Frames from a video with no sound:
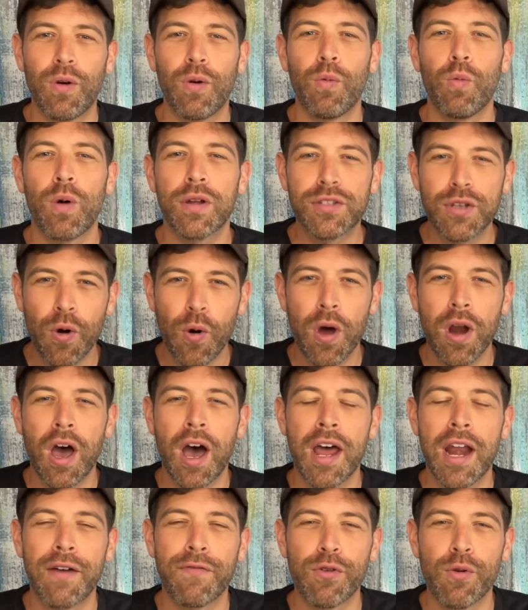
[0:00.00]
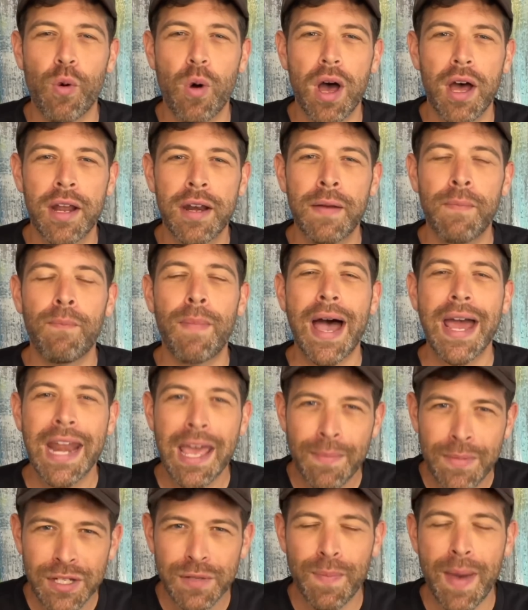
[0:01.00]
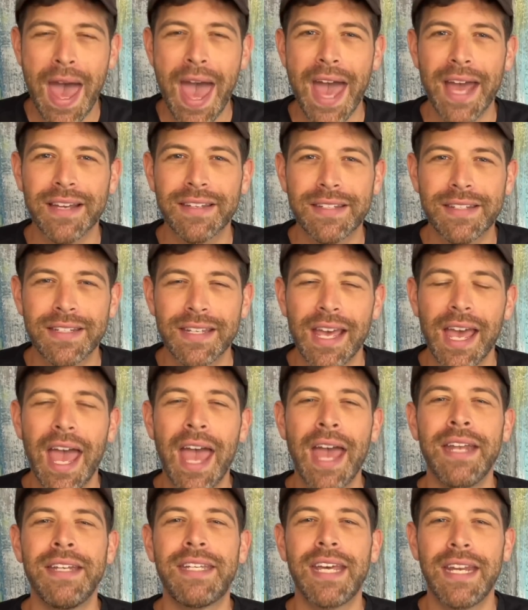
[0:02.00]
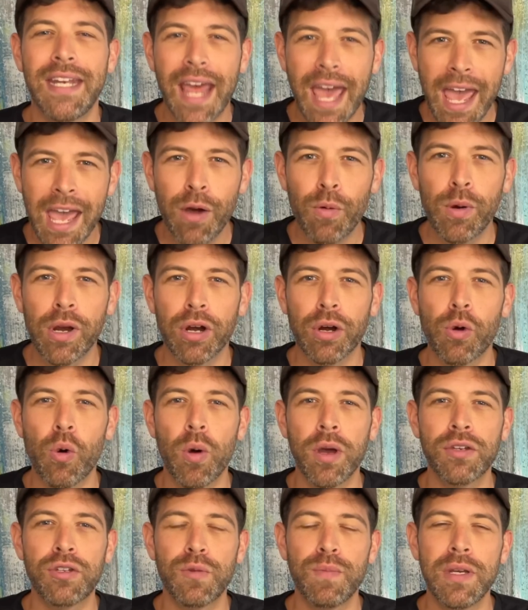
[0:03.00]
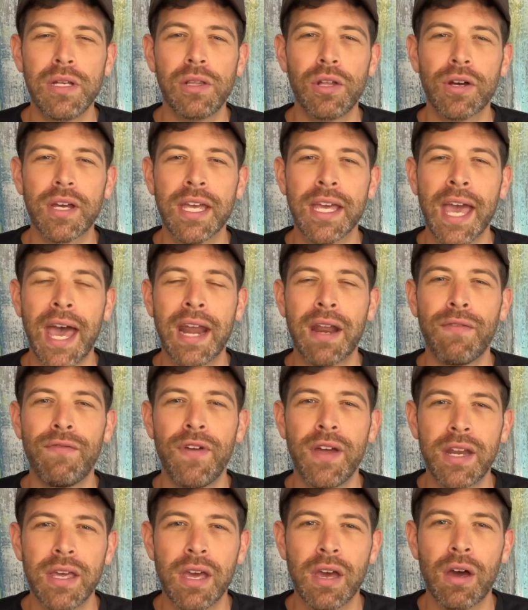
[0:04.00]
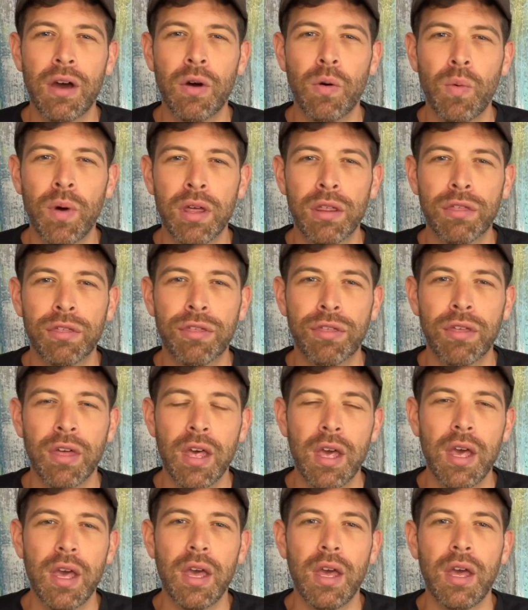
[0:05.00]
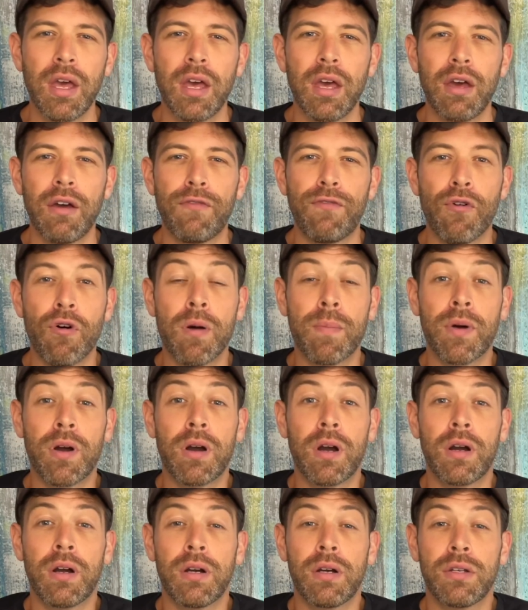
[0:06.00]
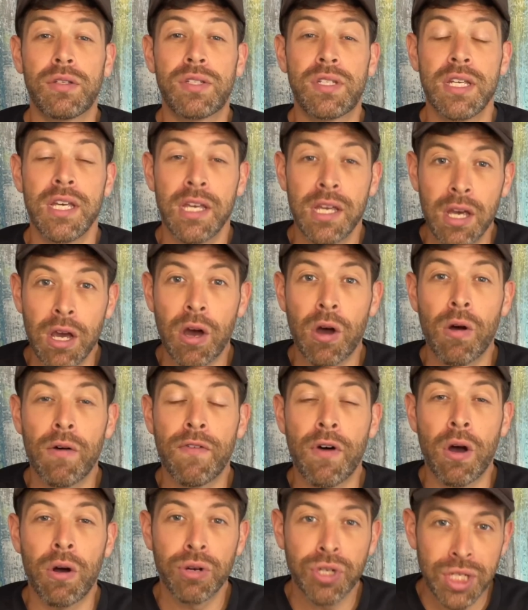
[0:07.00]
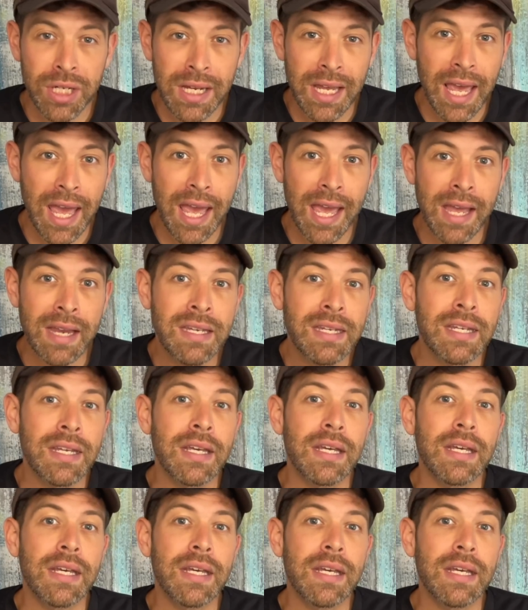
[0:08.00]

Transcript: What's going on, everyone? My name is Max, and today we are going to be looking at a video with former CEO of OceanGate,